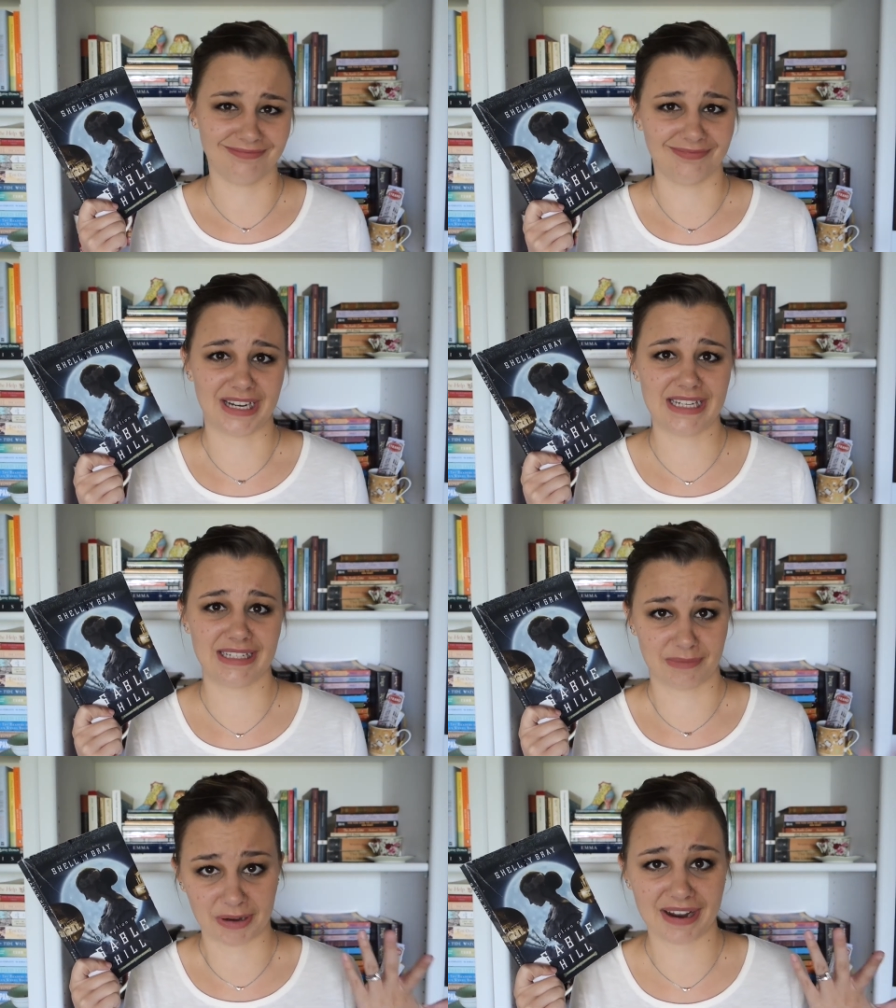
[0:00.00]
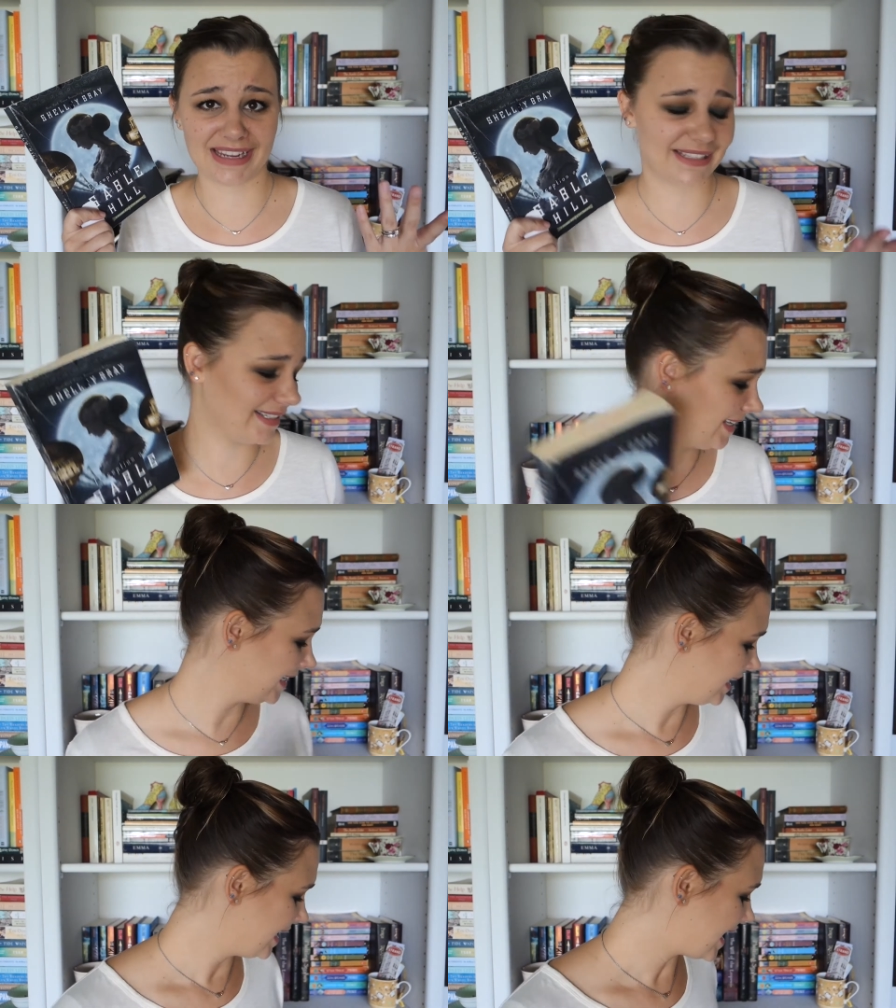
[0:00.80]
Right? Am I right?
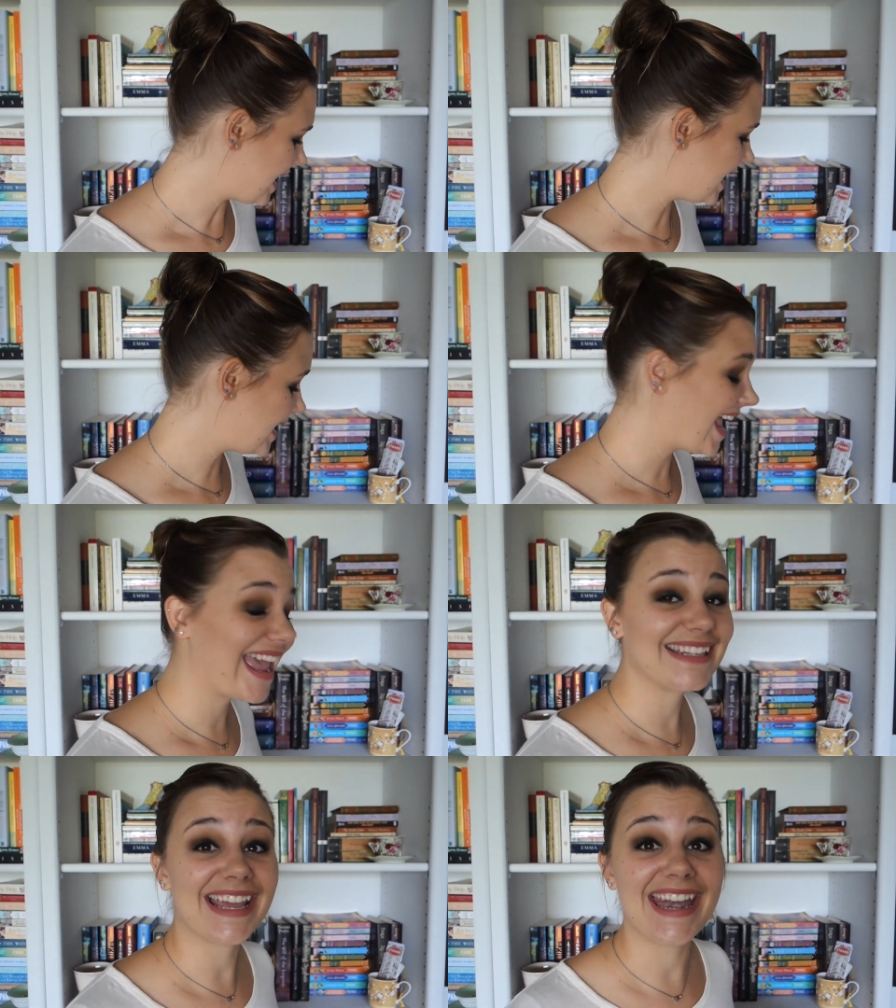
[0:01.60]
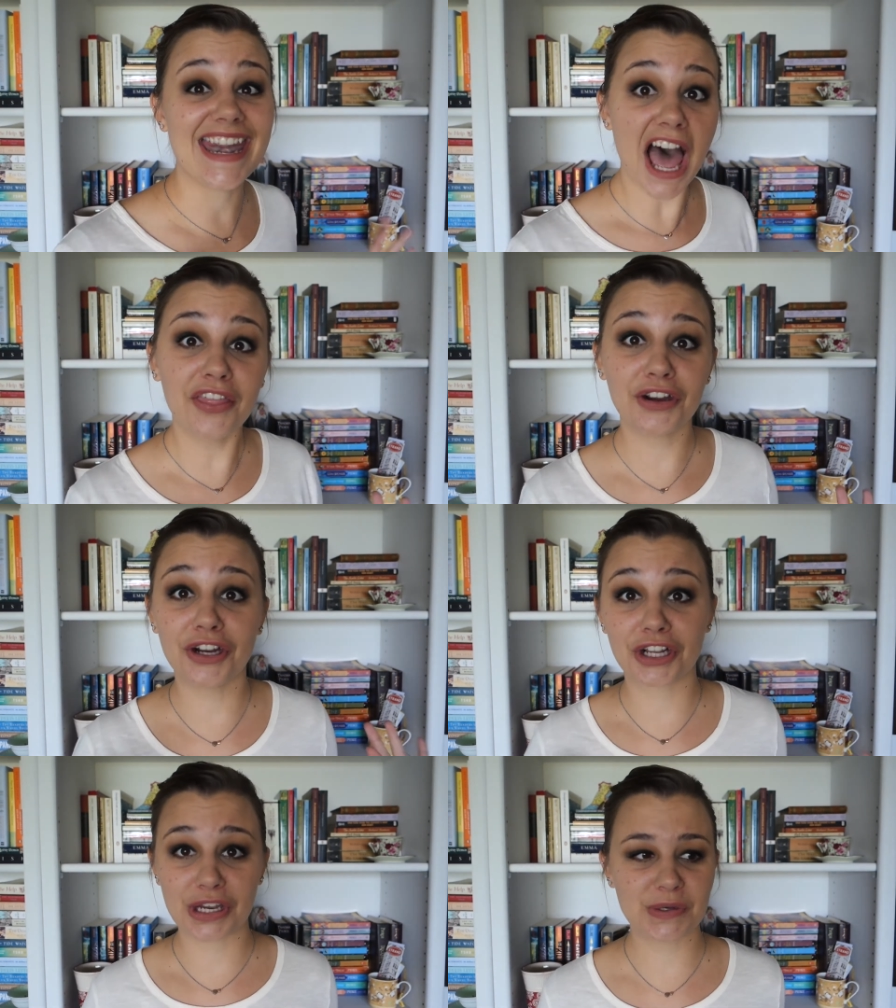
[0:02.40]
Uh, and
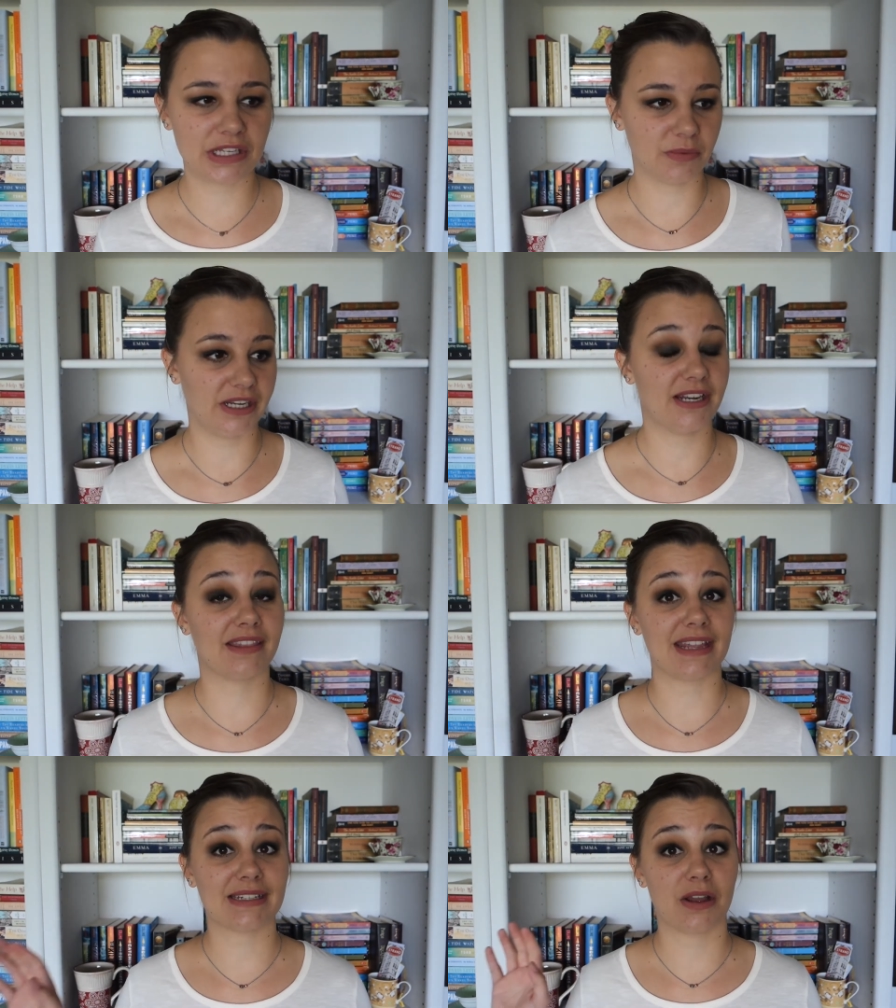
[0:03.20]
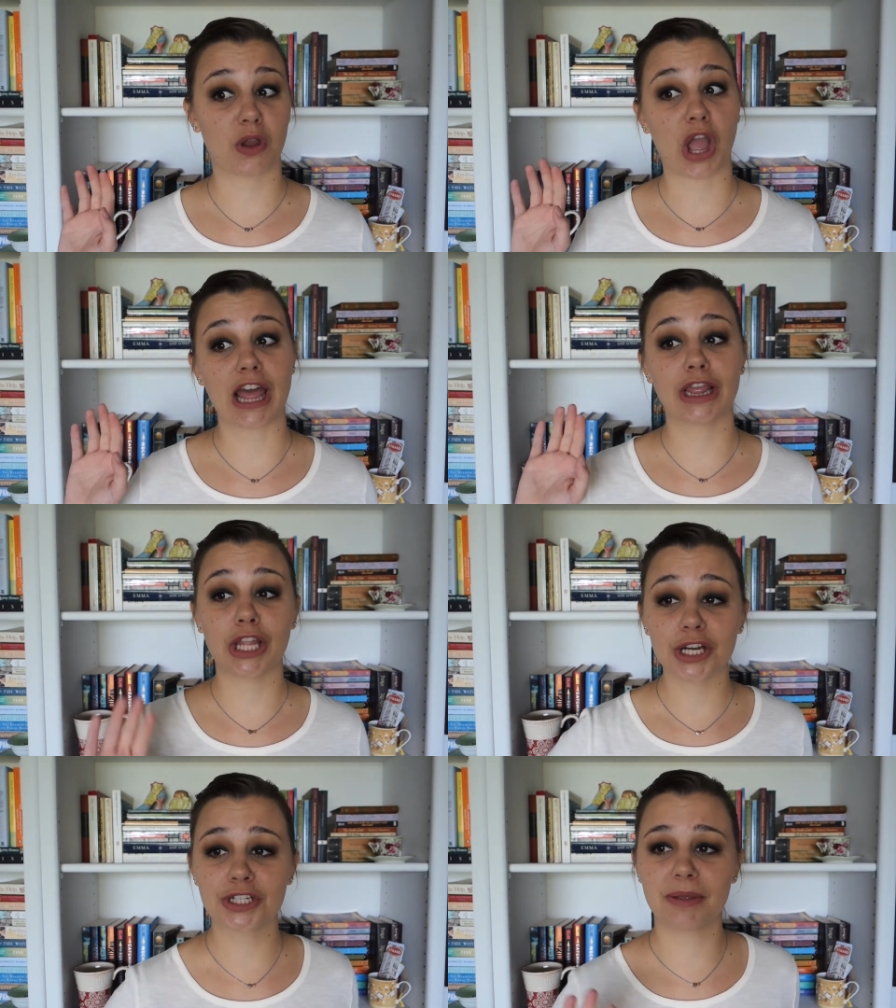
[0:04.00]
another cozy read that I
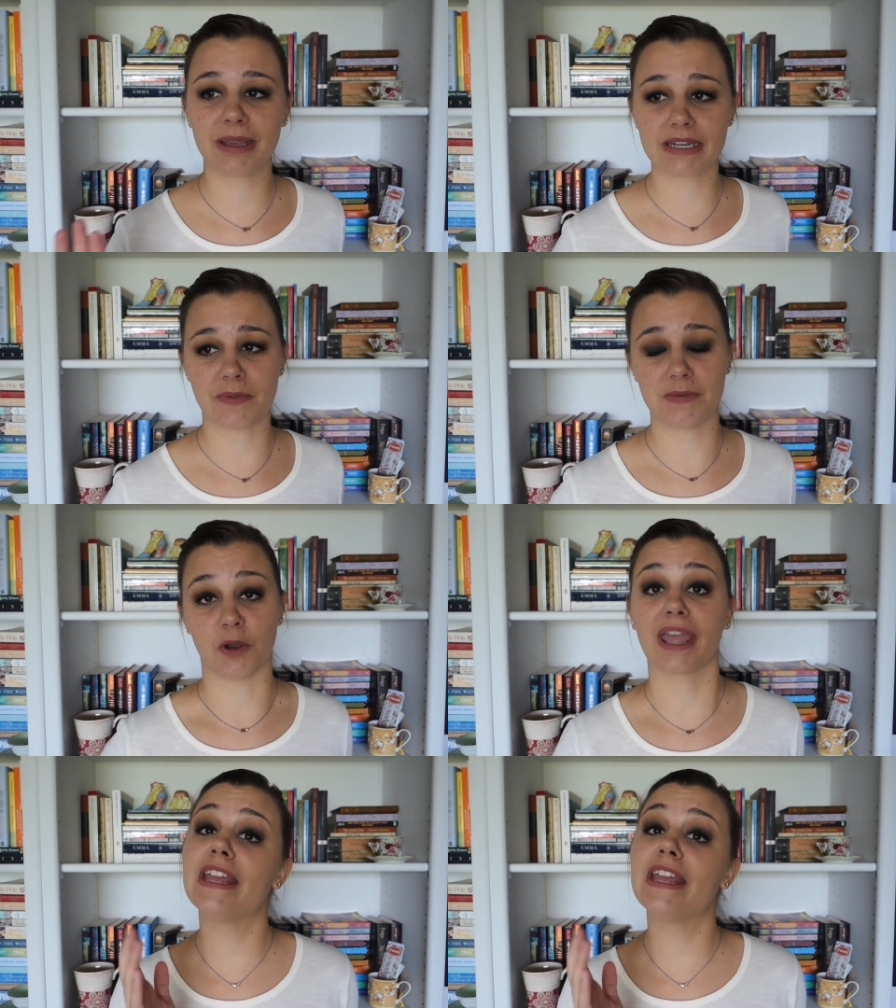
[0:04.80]
largely picked up this book.